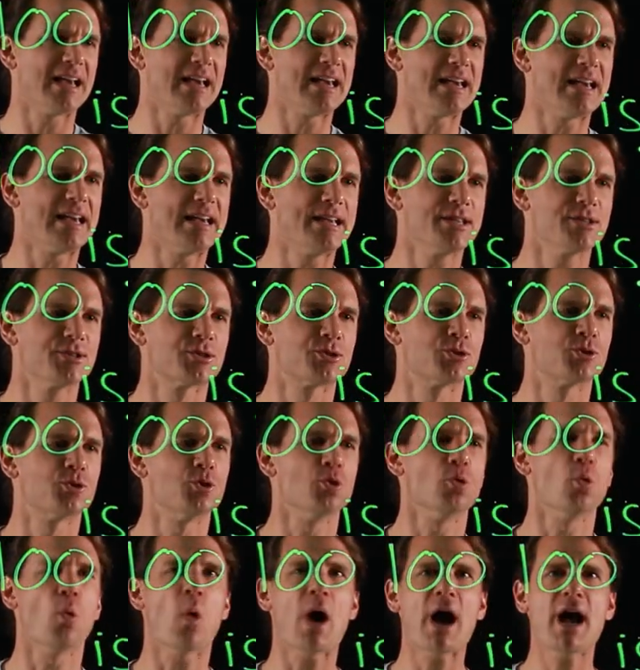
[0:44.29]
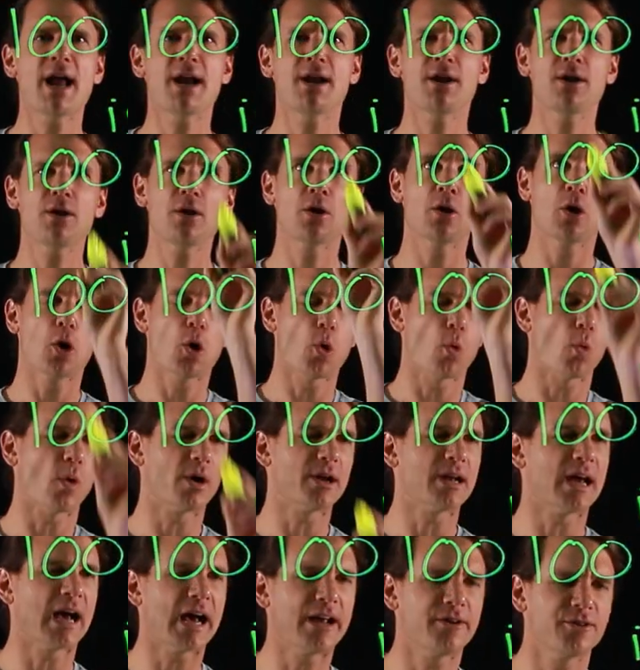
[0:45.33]
is to one,
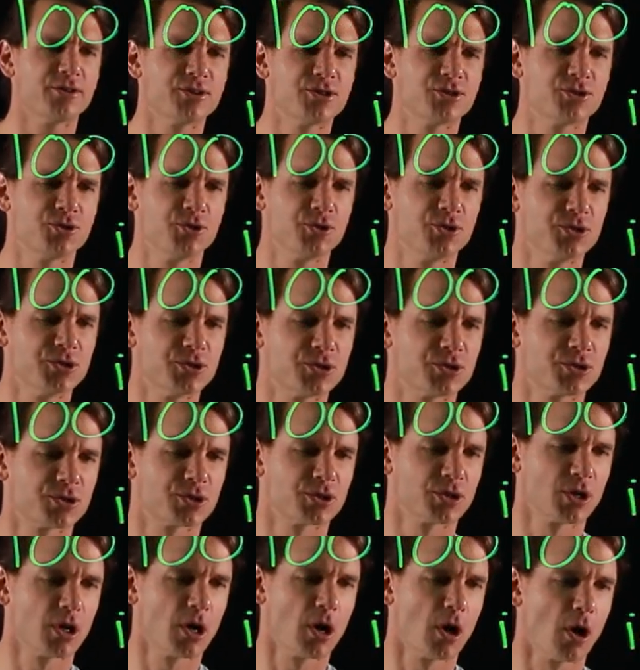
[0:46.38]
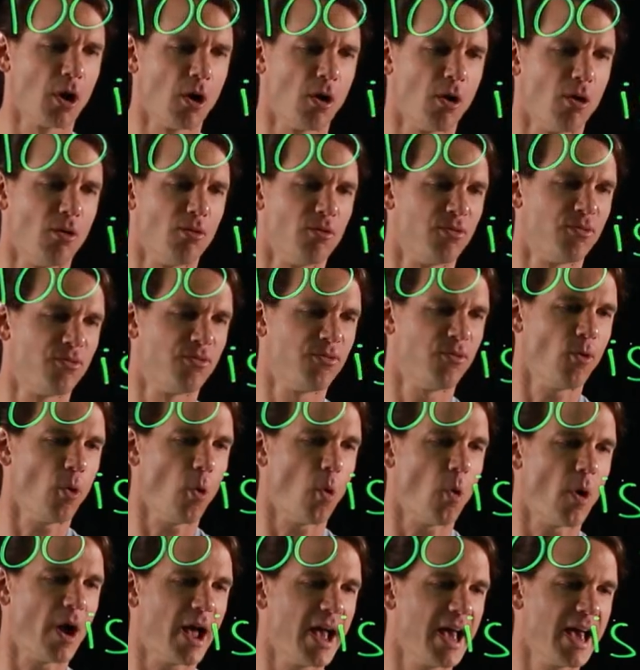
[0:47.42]
100 students
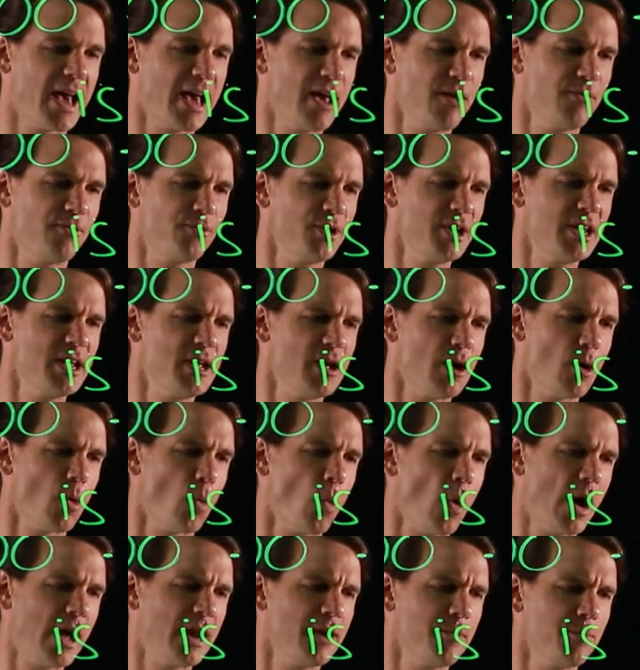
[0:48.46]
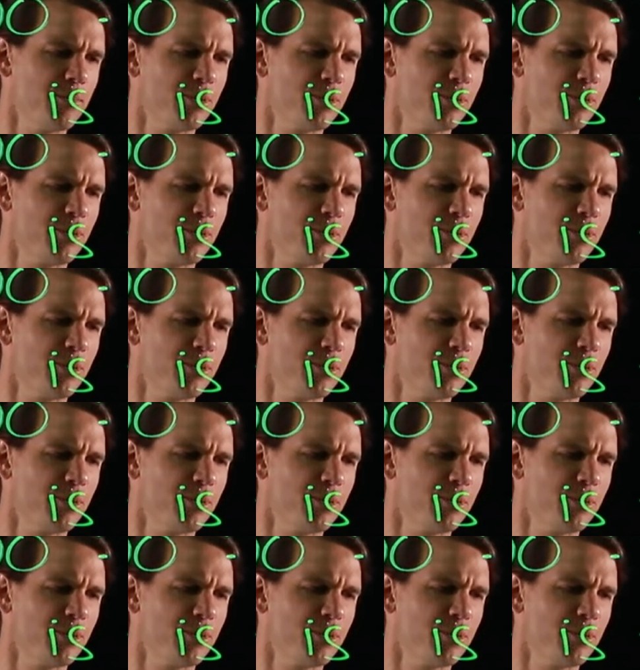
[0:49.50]
for every one